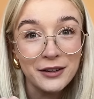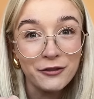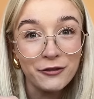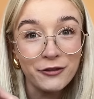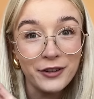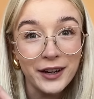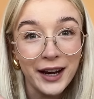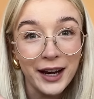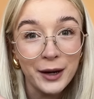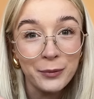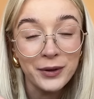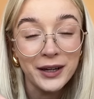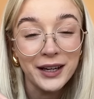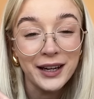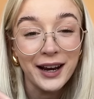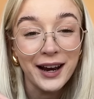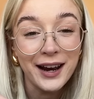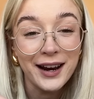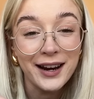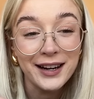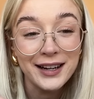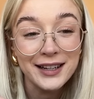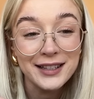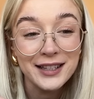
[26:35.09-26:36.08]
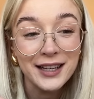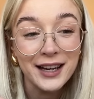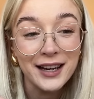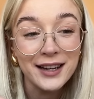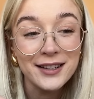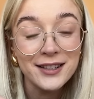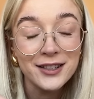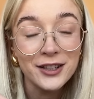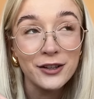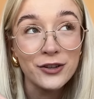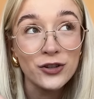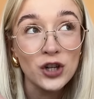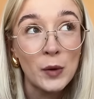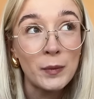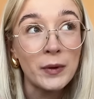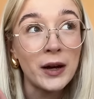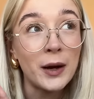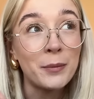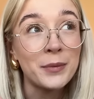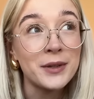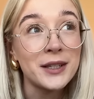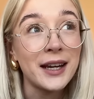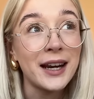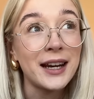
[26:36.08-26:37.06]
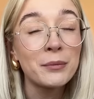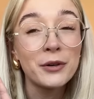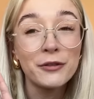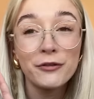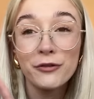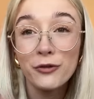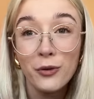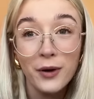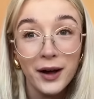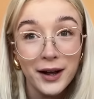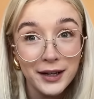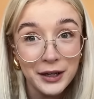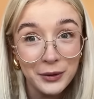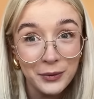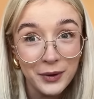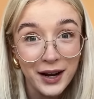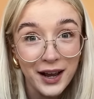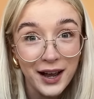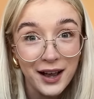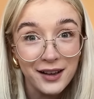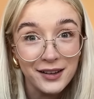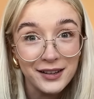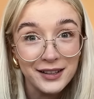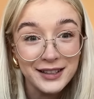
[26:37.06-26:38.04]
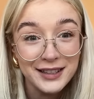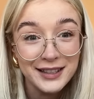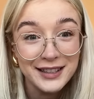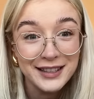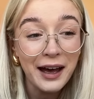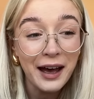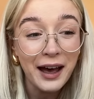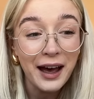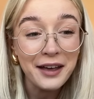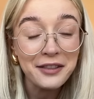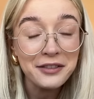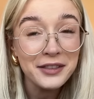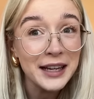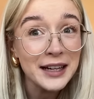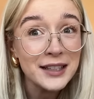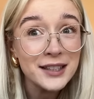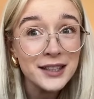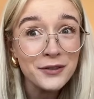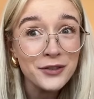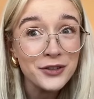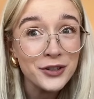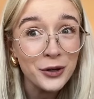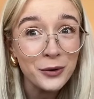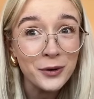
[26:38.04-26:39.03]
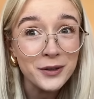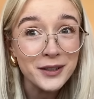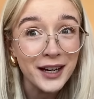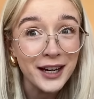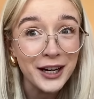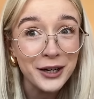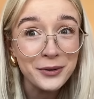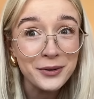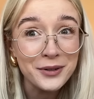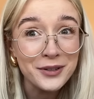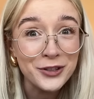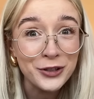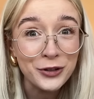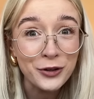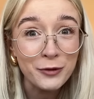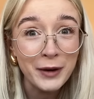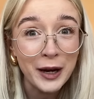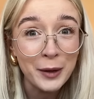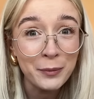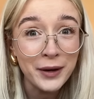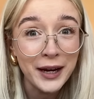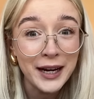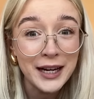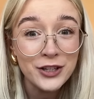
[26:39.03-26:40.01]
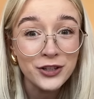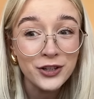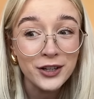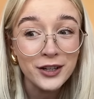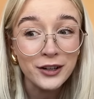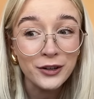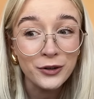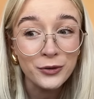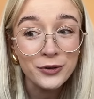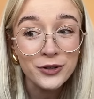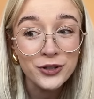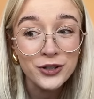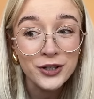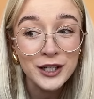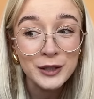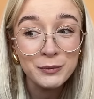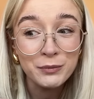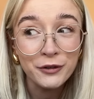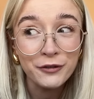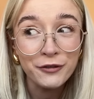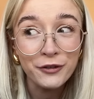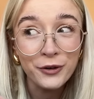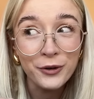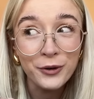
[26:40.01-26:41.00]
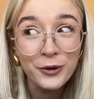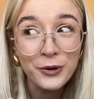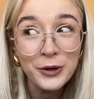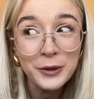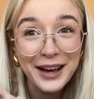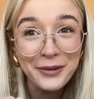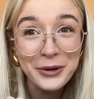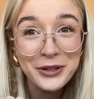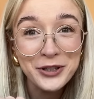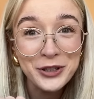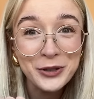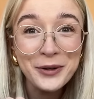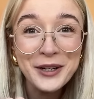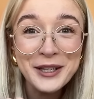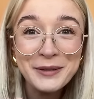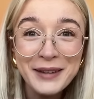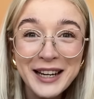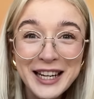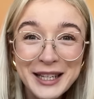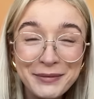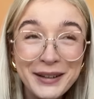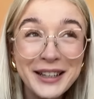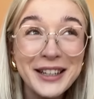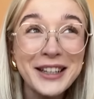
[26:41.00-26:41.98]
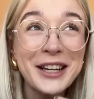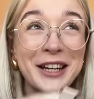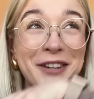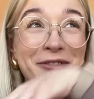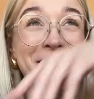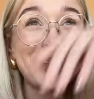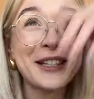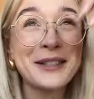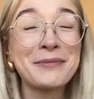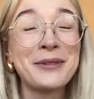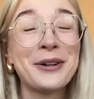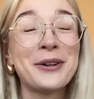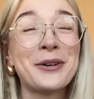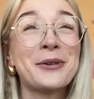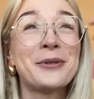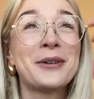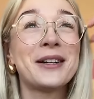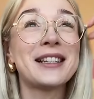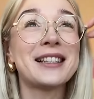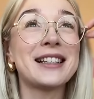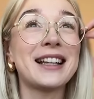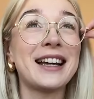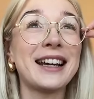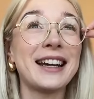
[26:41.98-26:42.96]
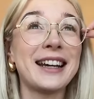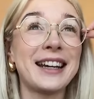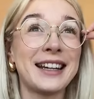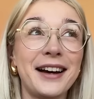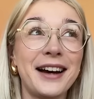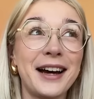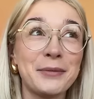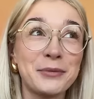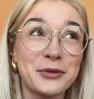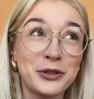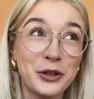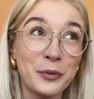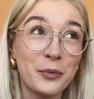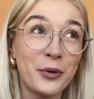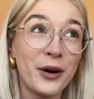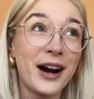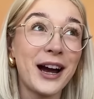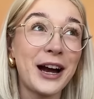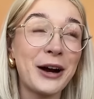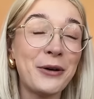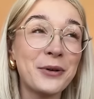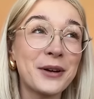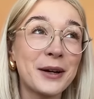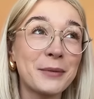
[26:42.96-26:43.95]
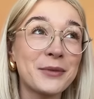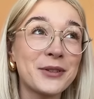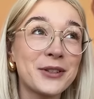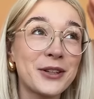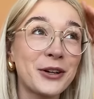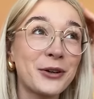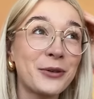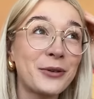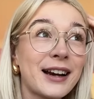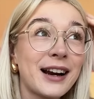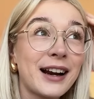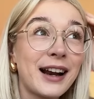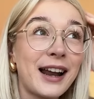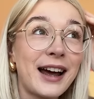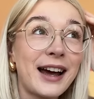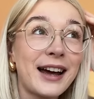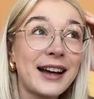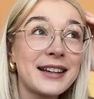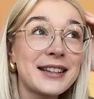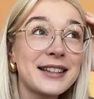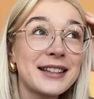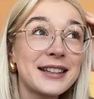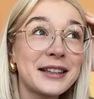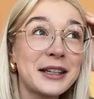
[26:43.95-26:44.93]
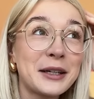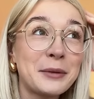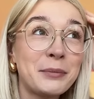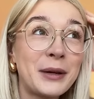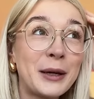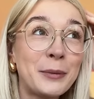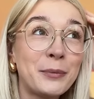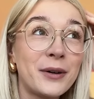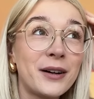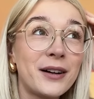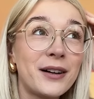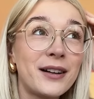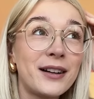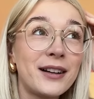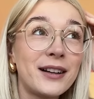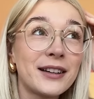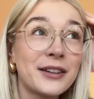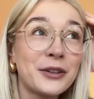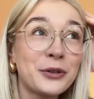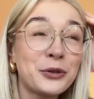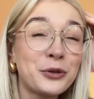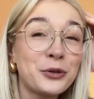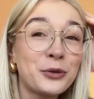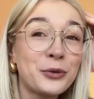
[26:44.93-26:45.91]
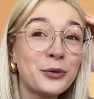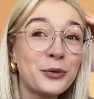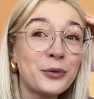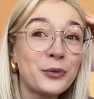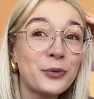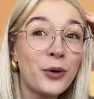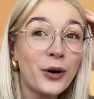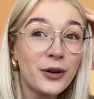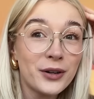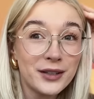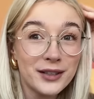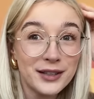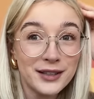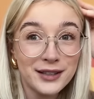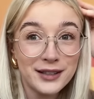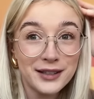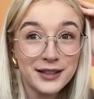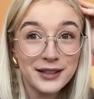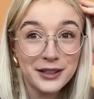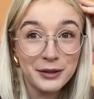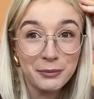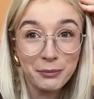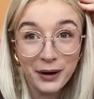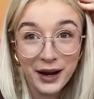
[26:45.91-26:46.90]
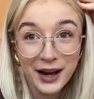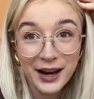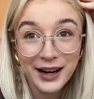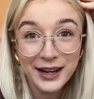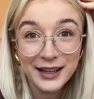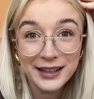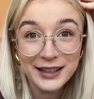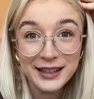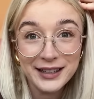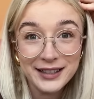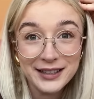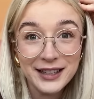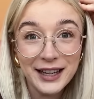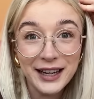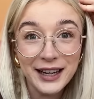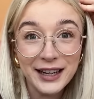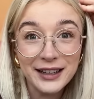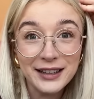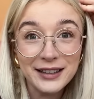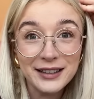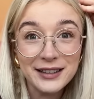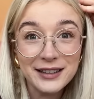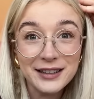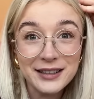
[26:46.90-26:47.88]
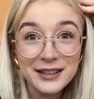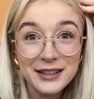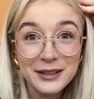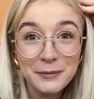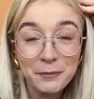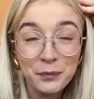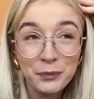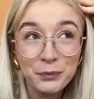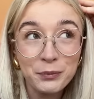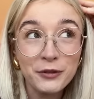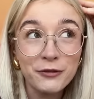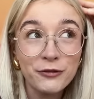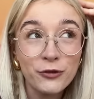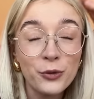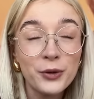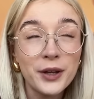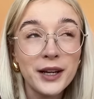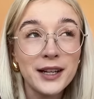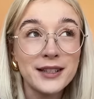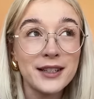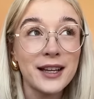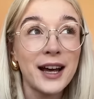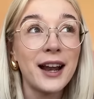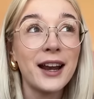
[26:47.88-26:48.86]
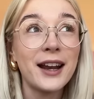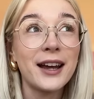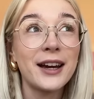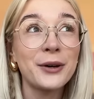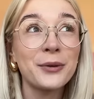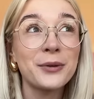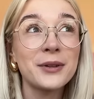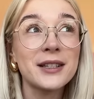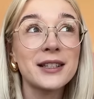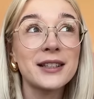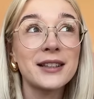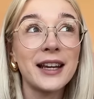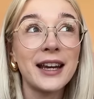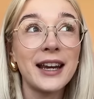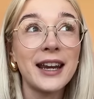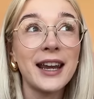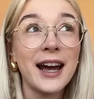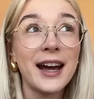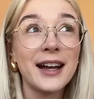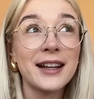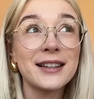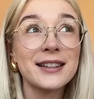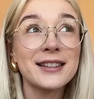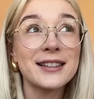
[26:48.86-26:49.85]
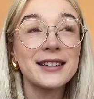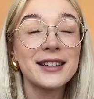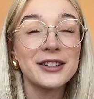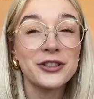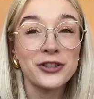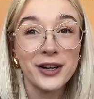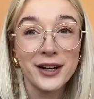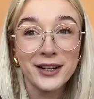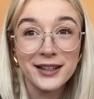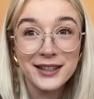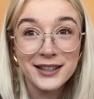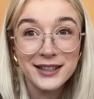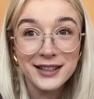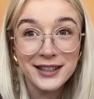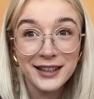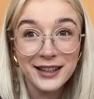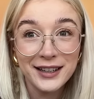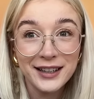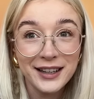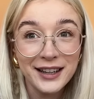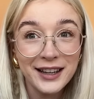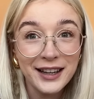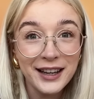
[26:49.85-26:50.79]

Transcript: VIP access to the shop update before anyone else. And things have sold out during my Patreon launches before, which always makes me nervous, but always like, I'm so proud. I'm so glad that people who want to buy these things before they sell out, they get the chance to